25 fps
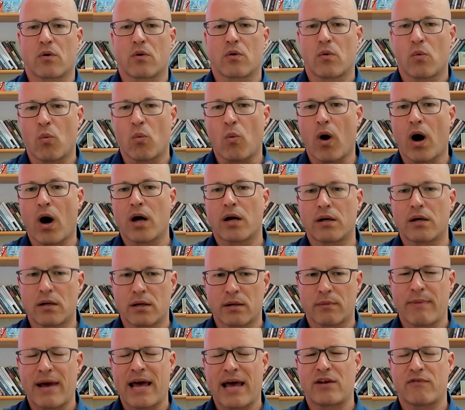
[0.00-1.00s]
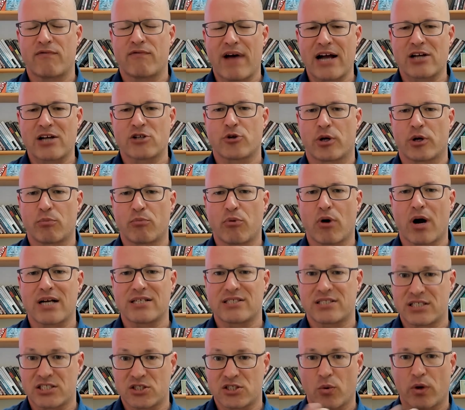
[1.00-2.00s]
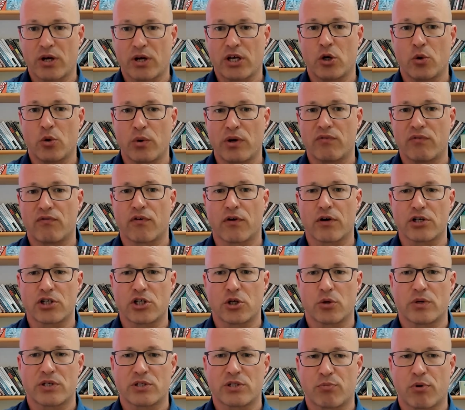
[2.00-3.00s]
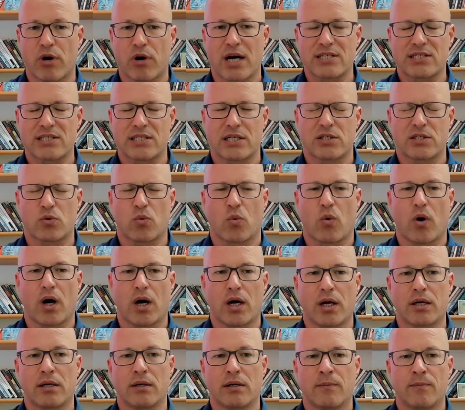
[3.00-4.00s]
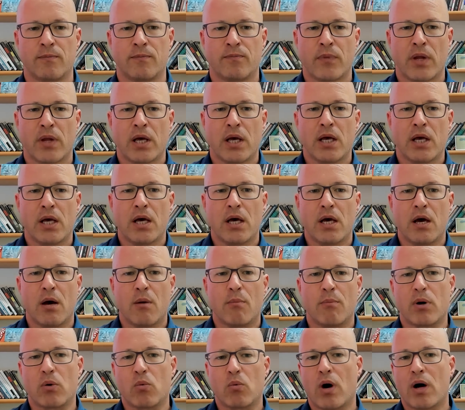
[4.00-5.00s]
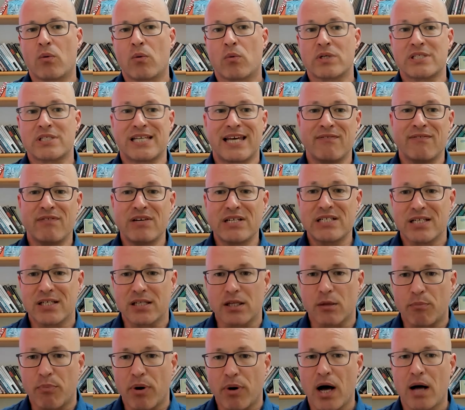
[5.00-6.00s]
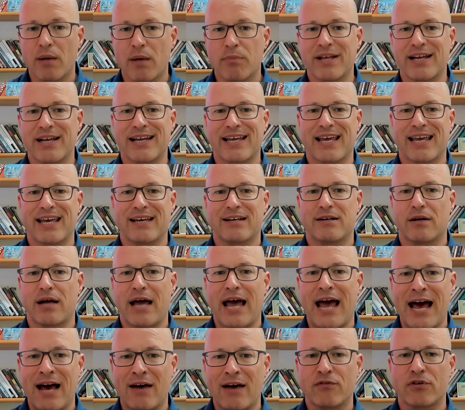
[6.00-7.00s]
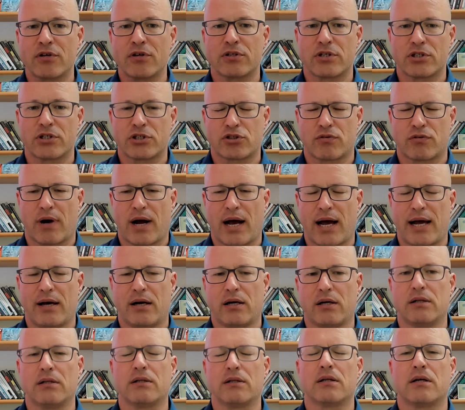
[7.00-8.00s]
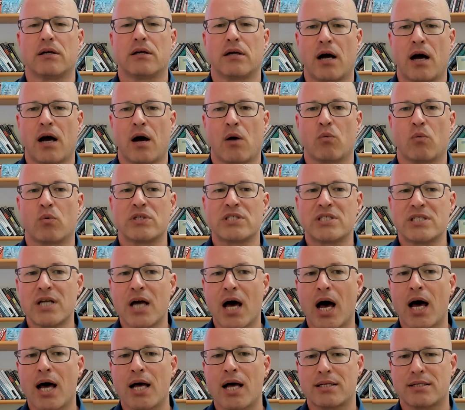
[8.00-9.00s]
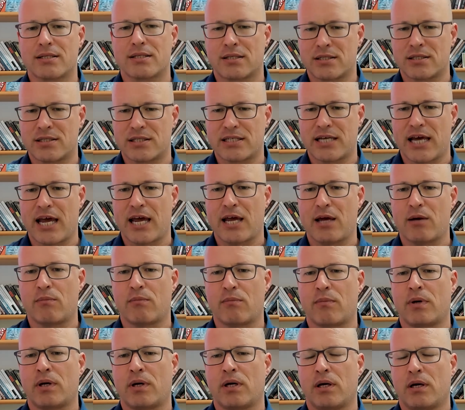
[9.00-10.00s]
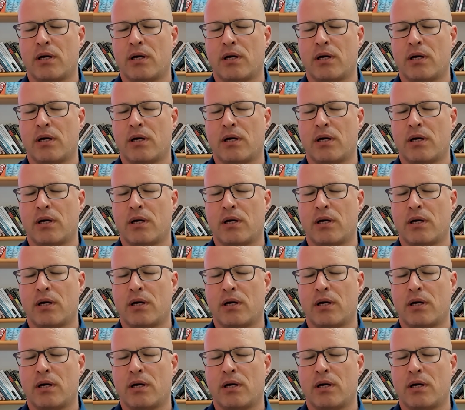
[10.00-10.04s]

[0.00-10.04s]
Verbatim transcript: one manufacturing process, what you refer to as process one. But what was given to the public after the trial was not the same